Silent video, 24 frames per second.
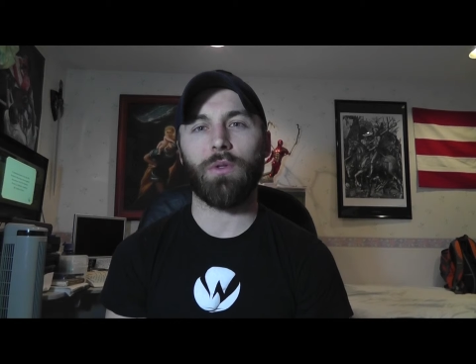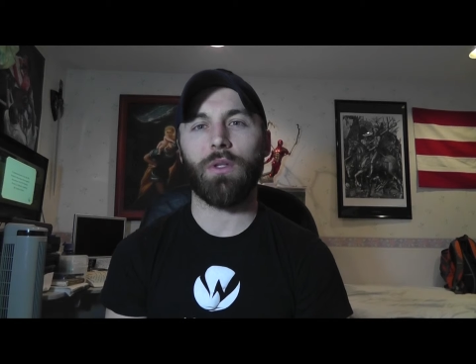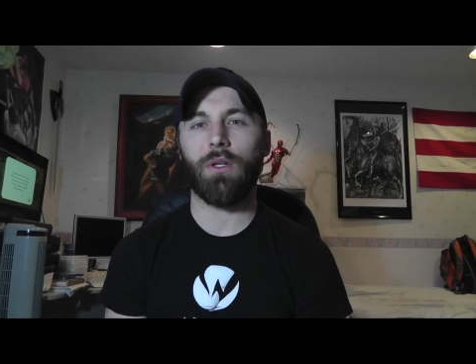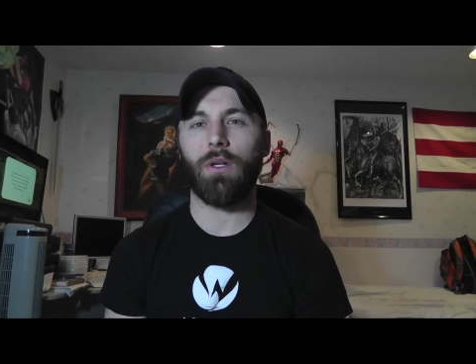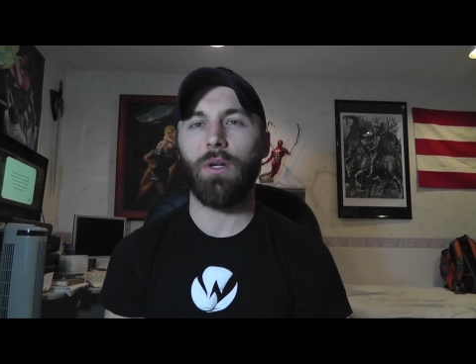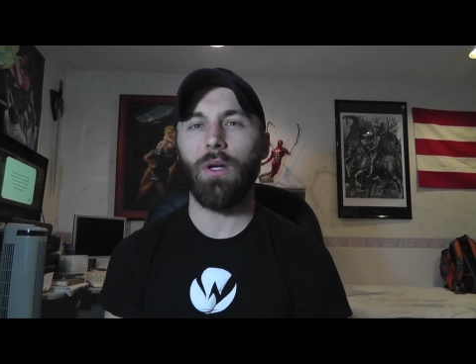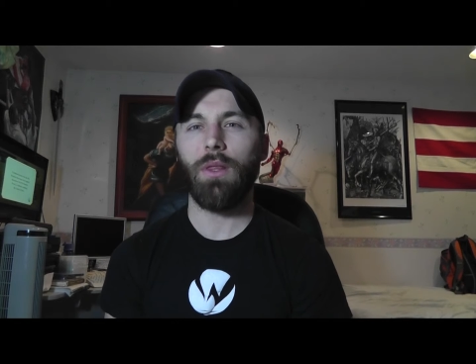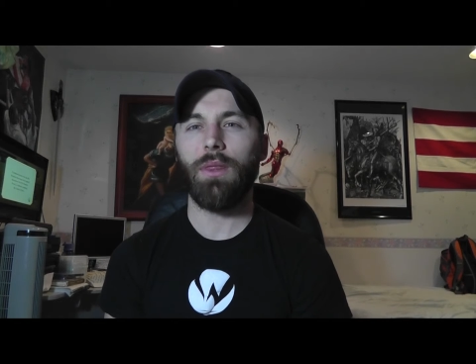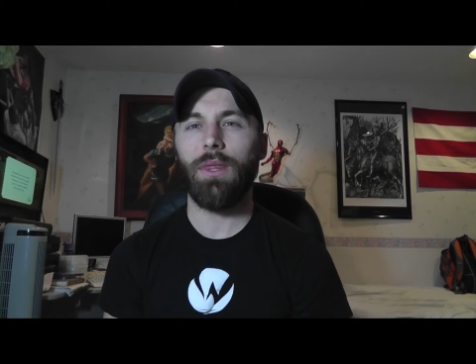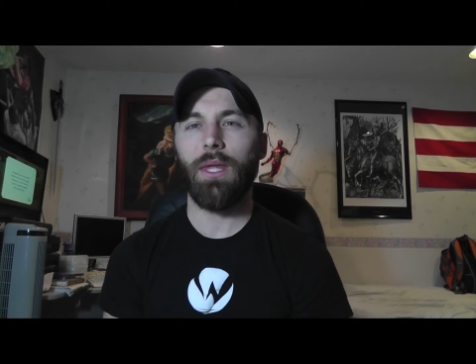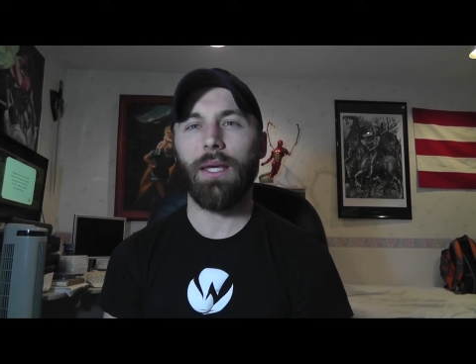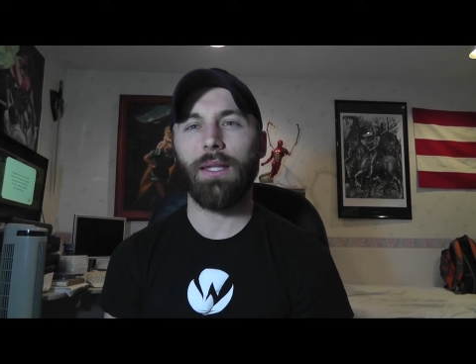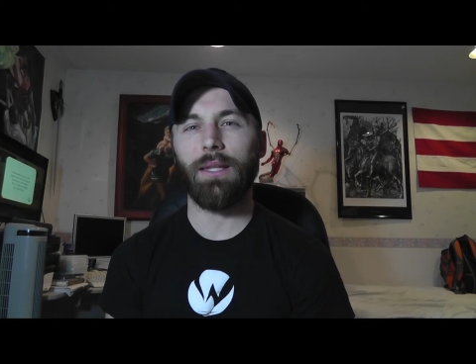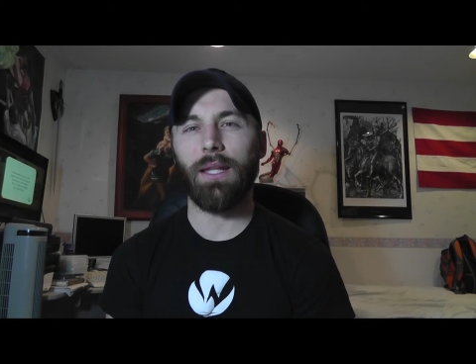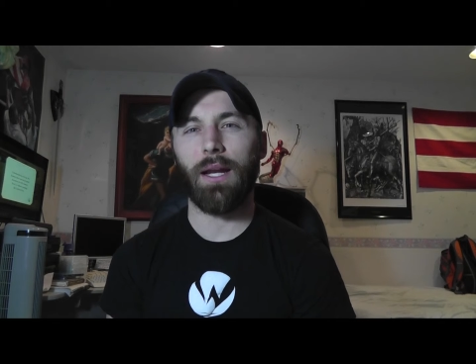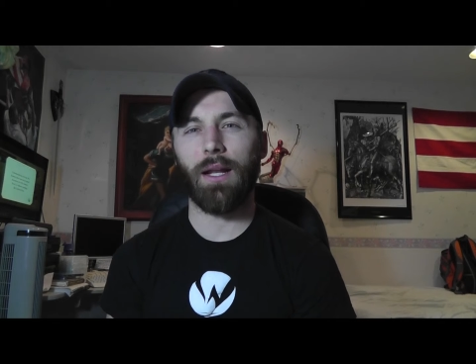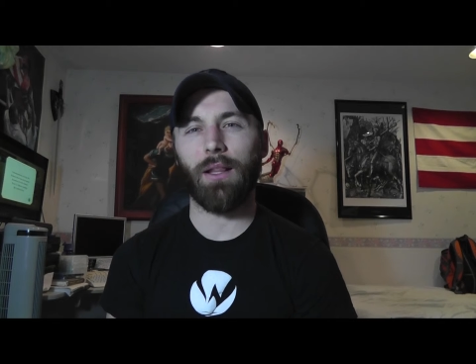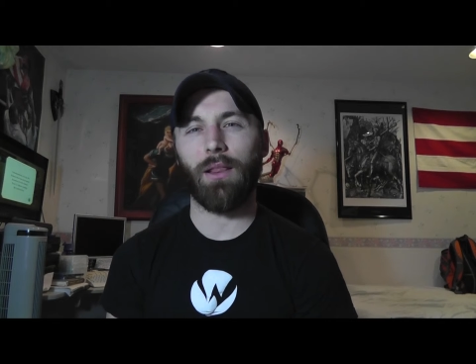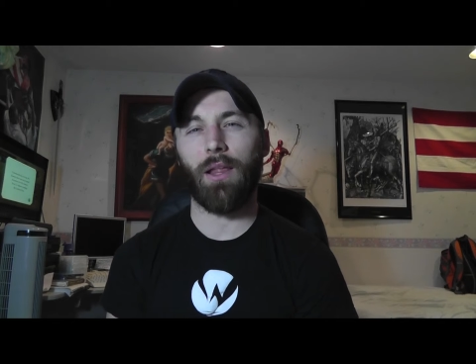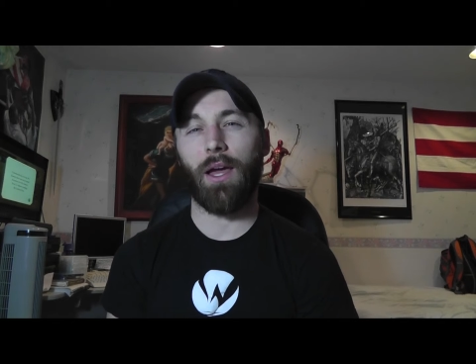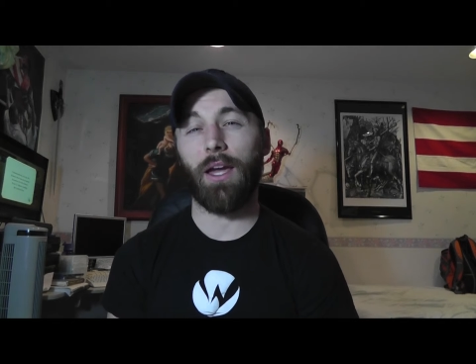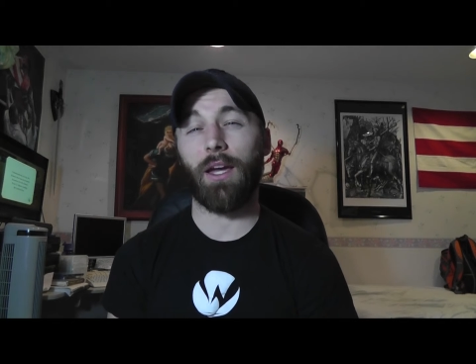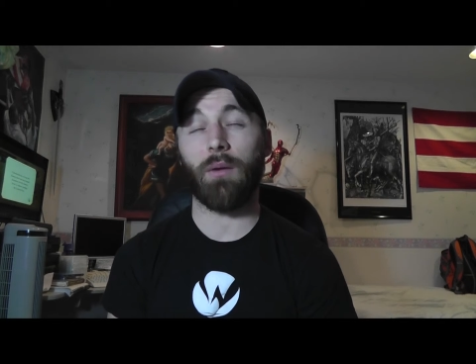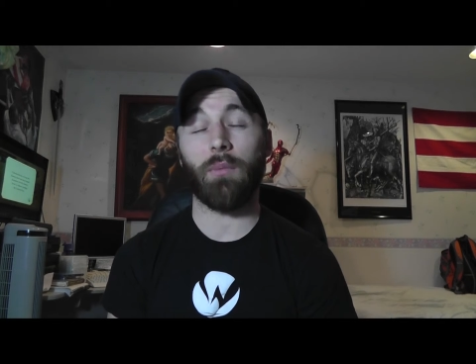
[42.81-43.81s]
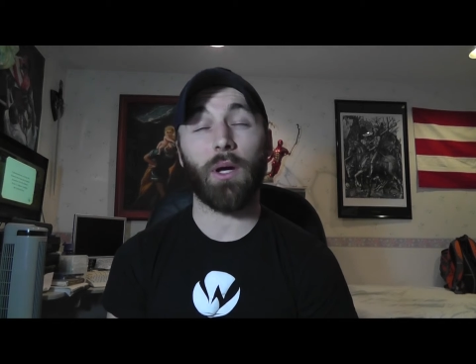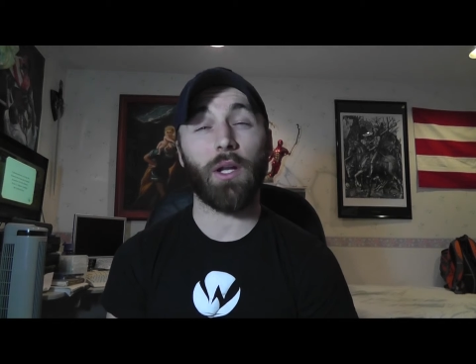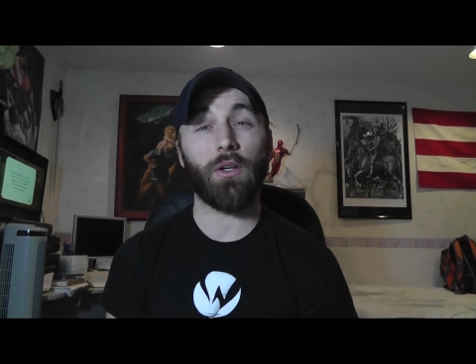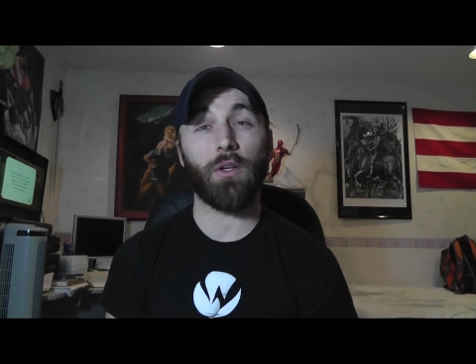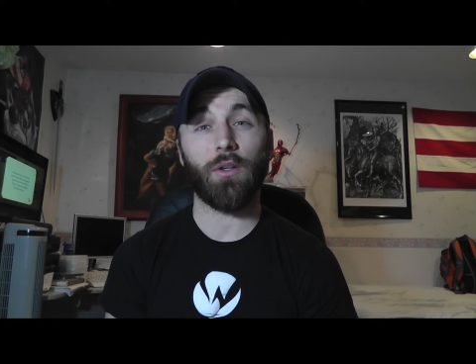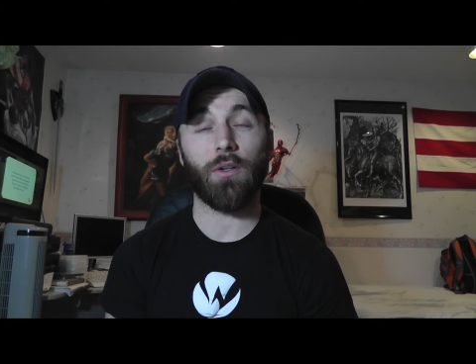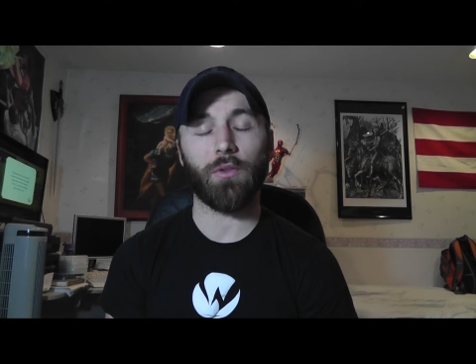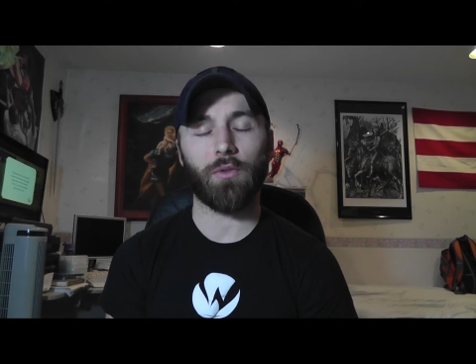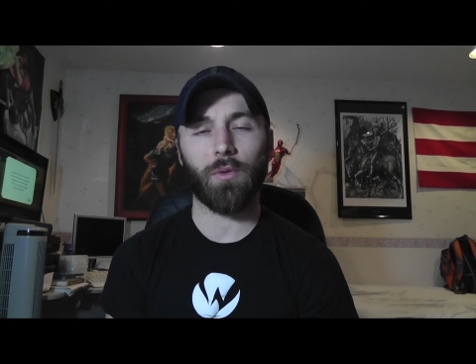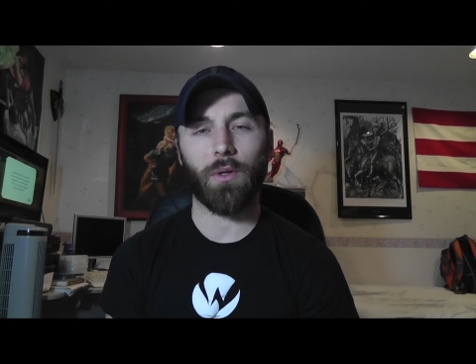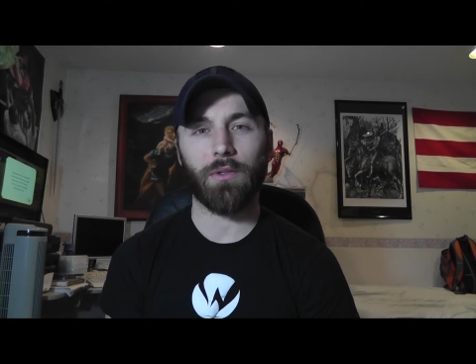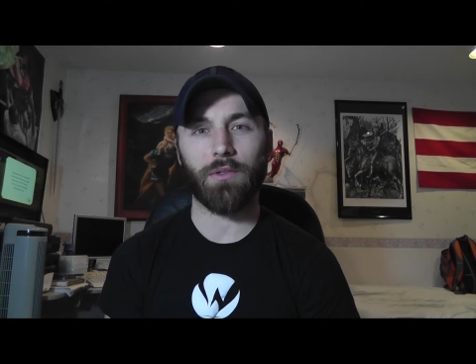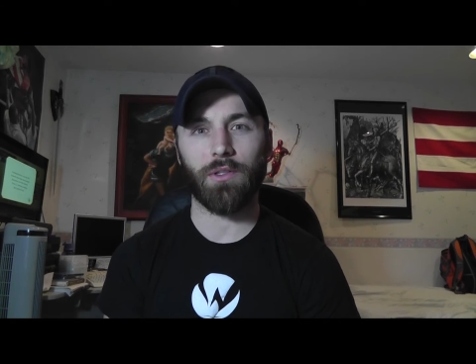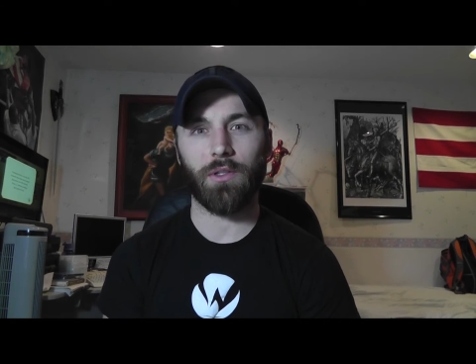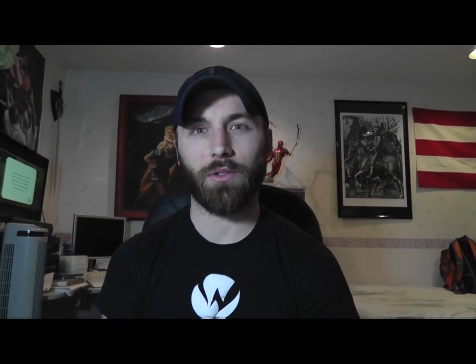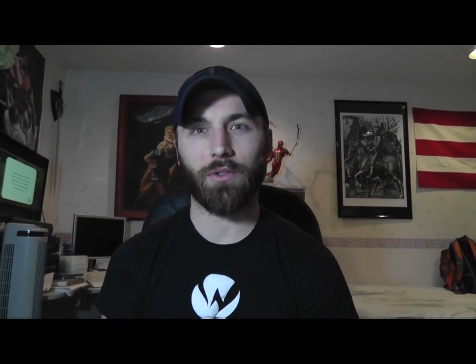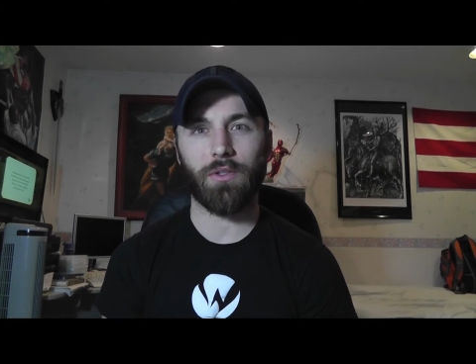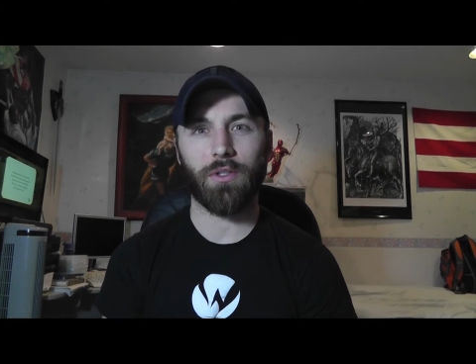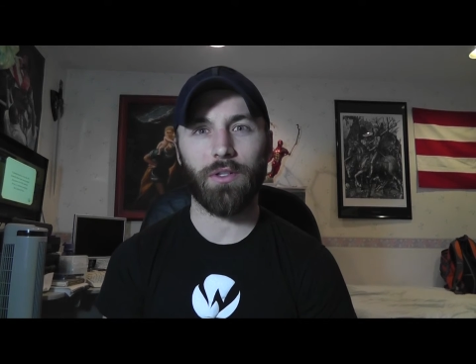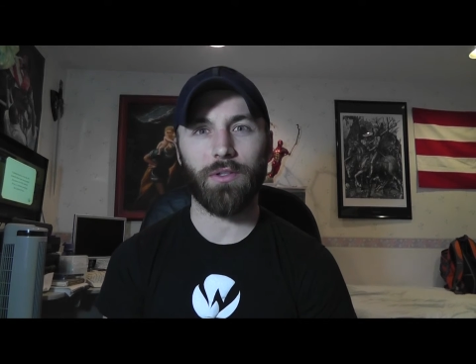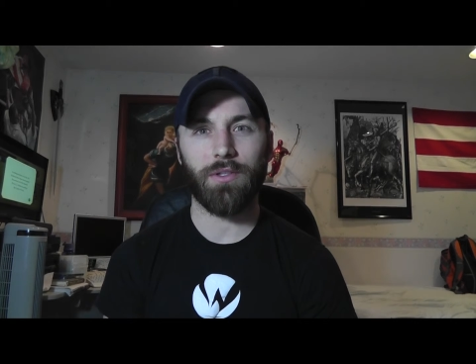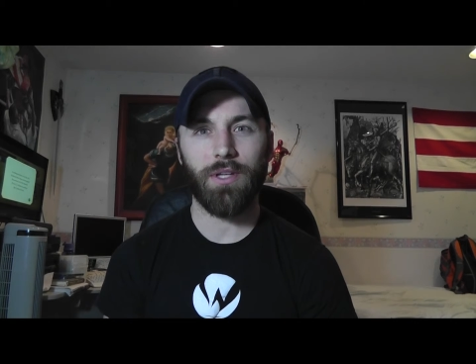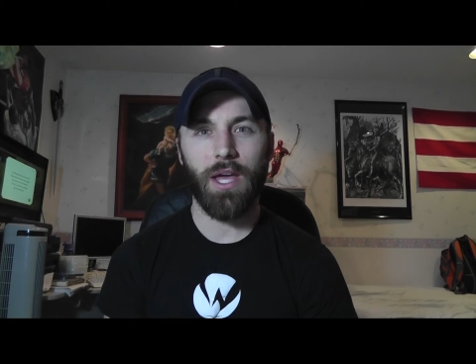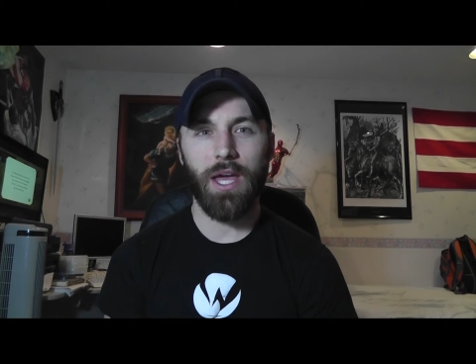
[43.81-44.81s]
The good thing that I like about New Year's
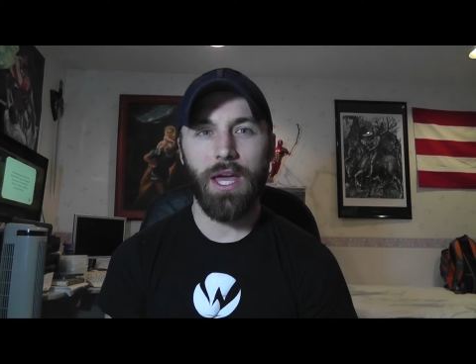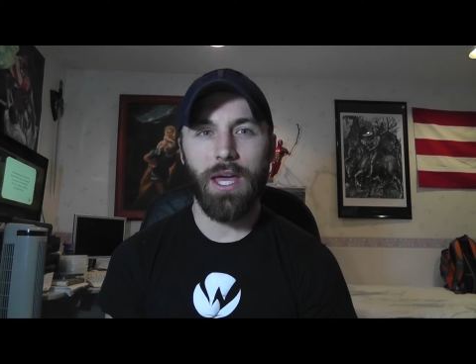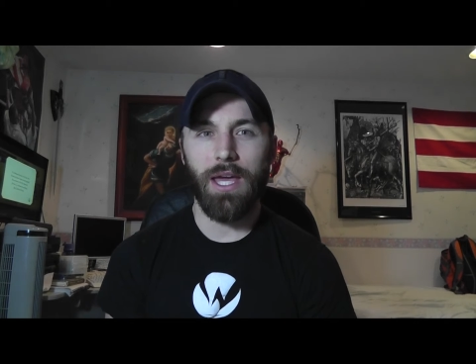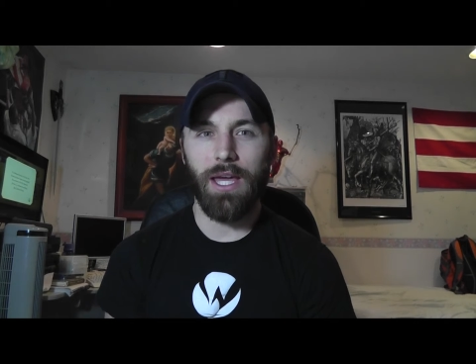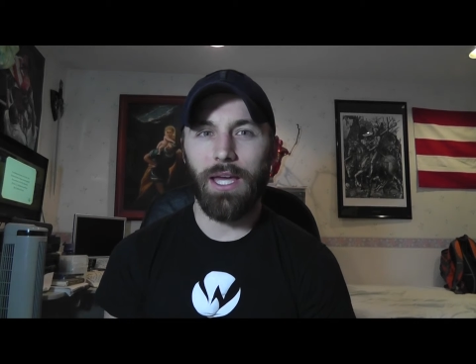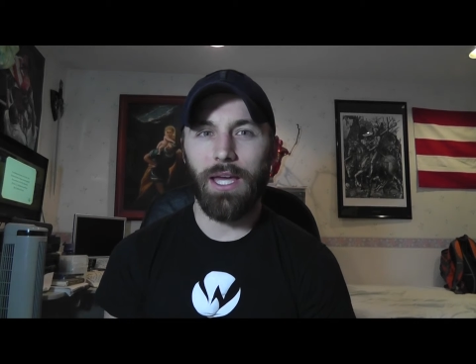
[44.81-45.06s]
resolutions,